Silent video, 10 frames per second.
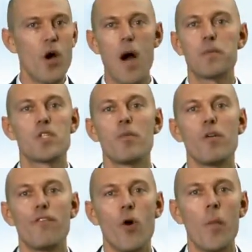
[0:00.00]
optimal
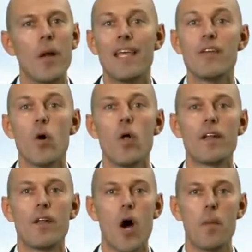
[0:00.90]
formula. He called
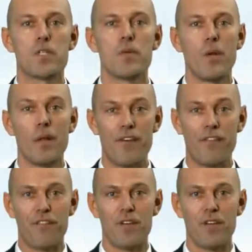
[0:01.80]
it optimal F.